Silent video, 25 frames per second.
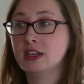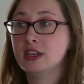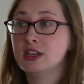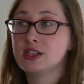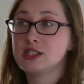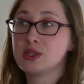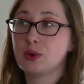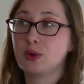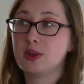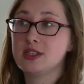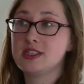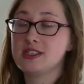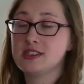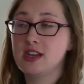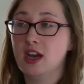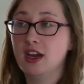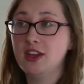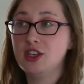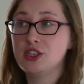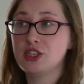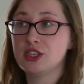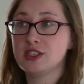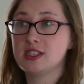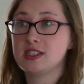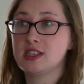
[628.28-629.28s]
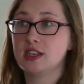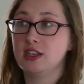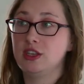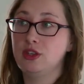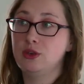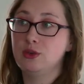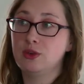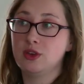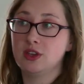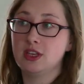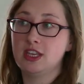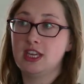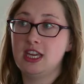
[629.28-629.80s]
So it's not just that you
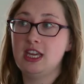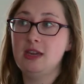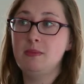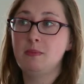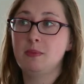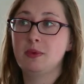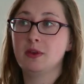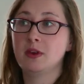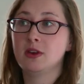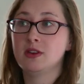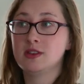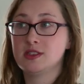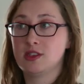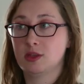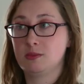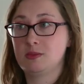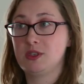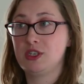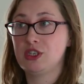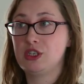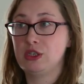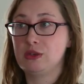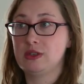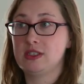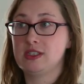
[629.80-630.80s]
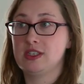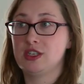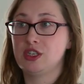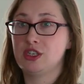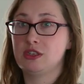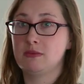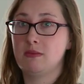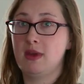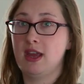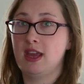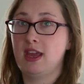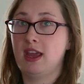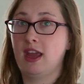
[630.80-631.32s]
can keep substitute
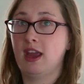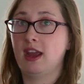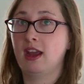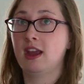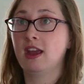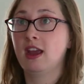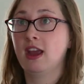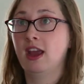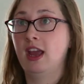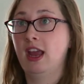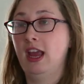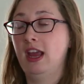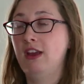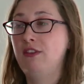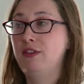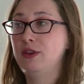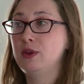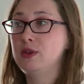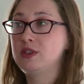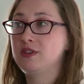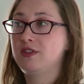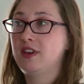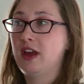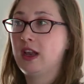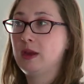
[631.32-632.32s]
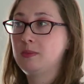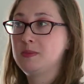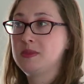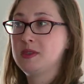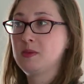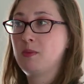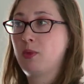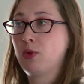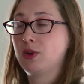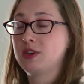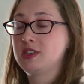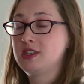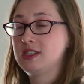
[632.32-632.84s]
decision-making if you develop
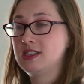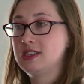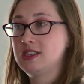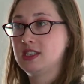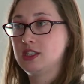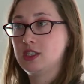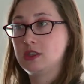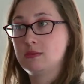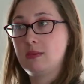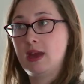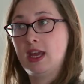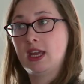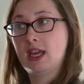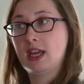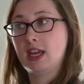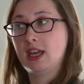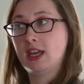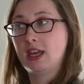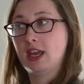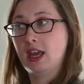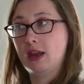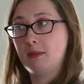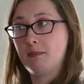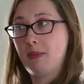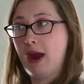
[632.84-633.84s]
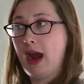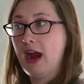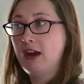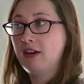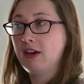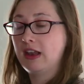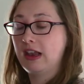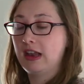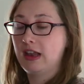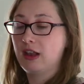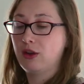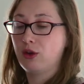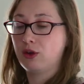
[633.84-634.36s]
supported decision-making in
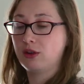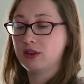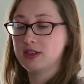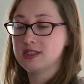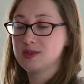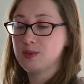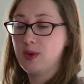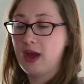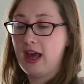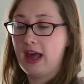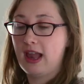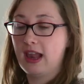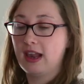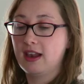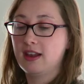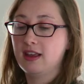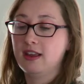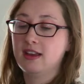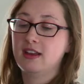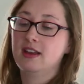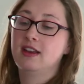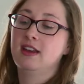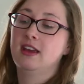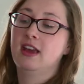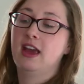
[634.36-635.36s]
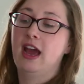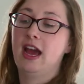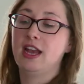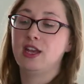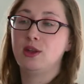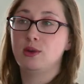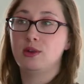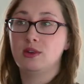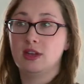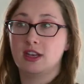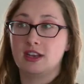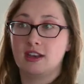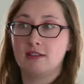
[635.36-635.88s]
parallel or as well, and you
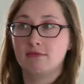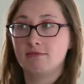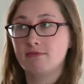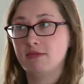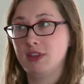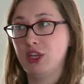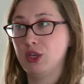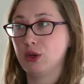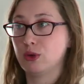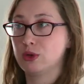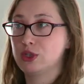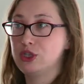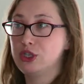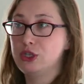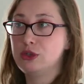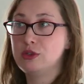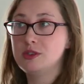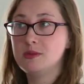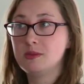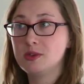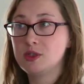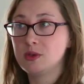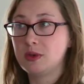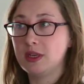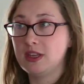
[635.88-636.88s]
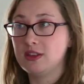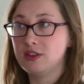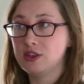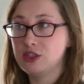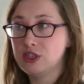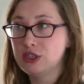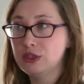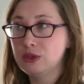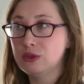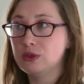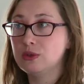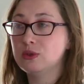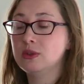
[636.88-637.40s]
can, choose between the
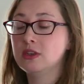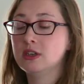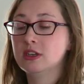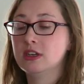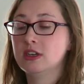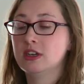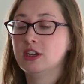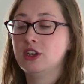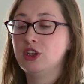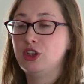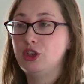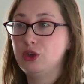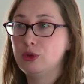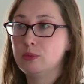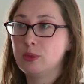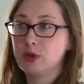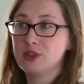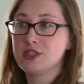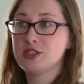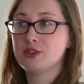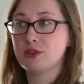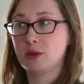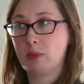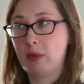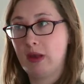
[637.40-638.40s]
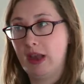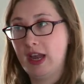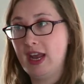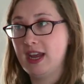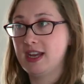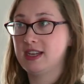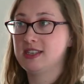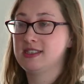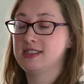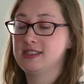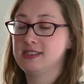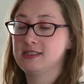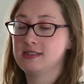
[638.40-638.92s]
two. You must
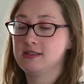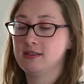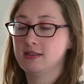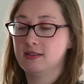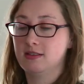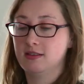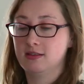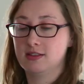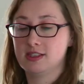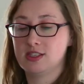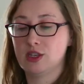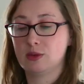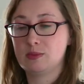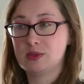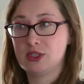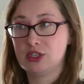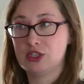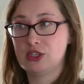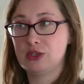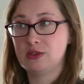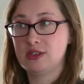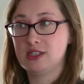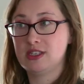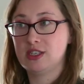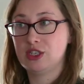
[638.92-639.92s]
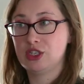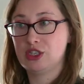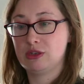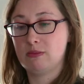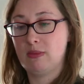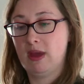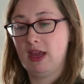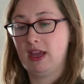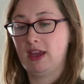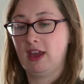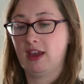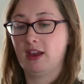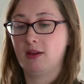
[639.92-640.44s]
replace substitute
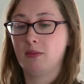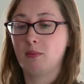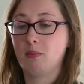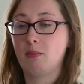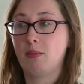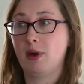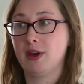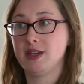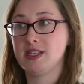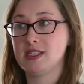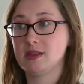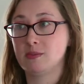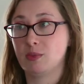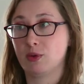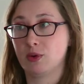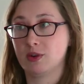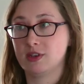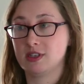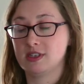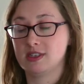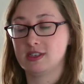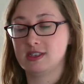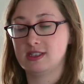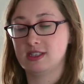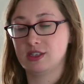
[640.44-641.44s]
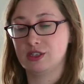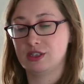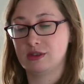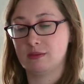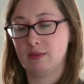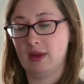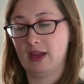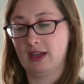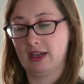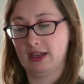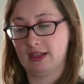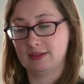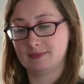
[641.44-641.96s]
decision-making by supported
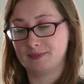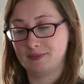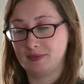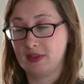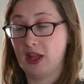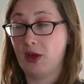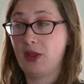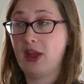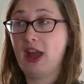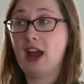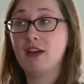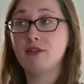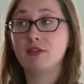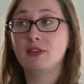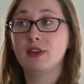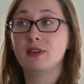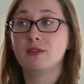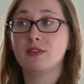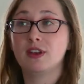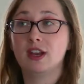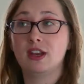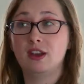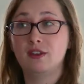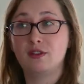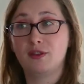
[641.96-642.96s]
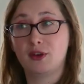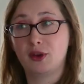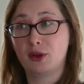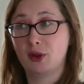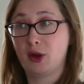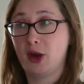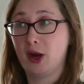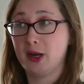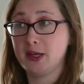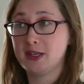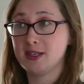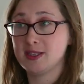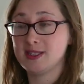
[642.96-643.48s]
decision-making. Now, they haven't given any further
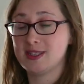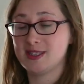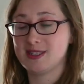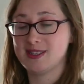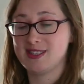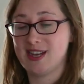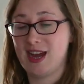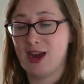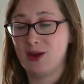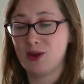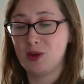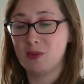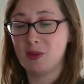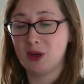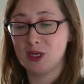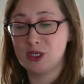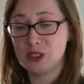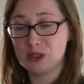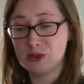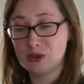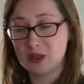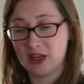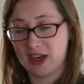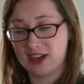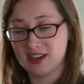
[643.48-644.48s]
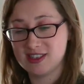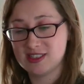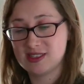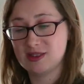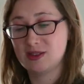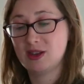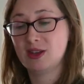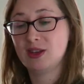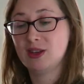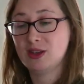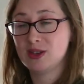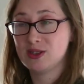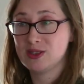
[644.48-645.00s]
guidance as to how you might do that,
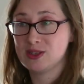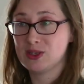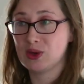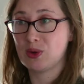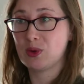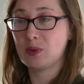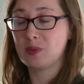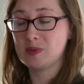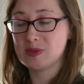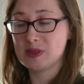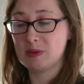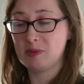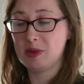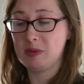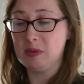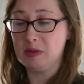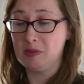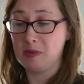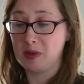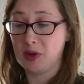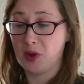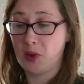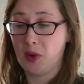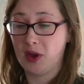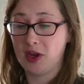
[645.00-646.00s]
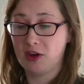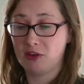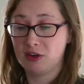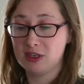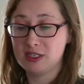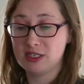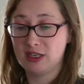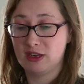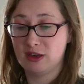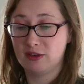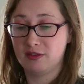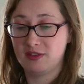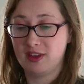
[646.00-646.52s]
so some people have been quite
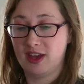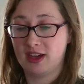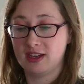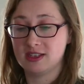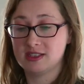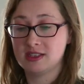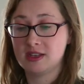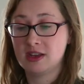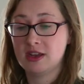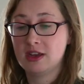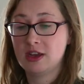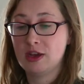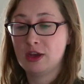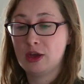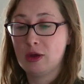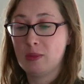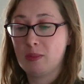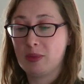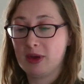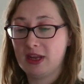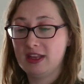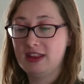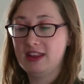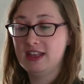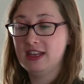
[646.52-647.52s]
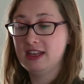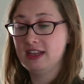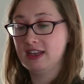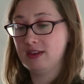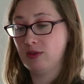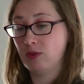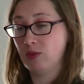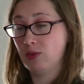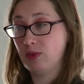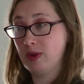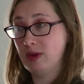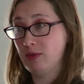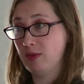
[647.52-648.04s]
critical of that. But I think
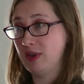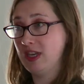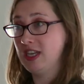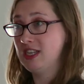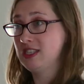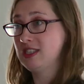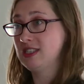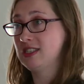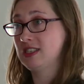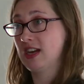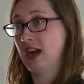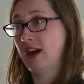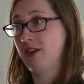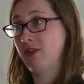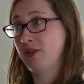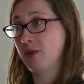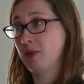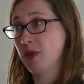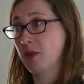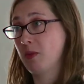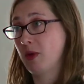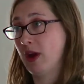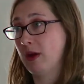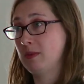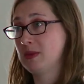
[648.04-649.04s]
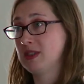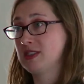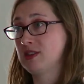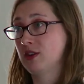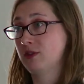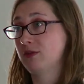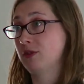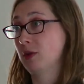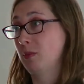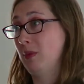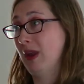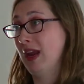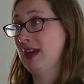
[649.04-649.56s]
we need to start from the premise of
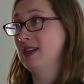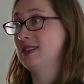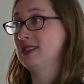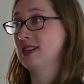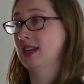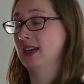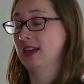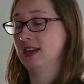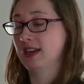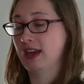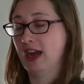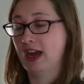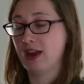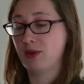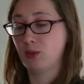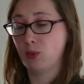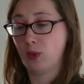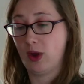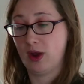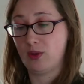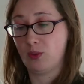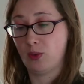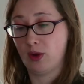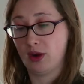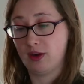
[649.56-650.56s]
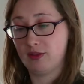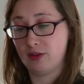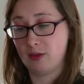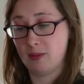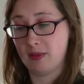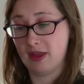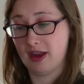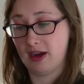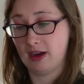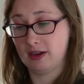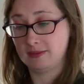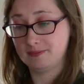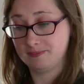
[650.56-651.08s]
replacing and work from
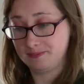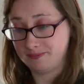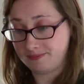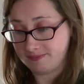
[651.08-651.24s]
there.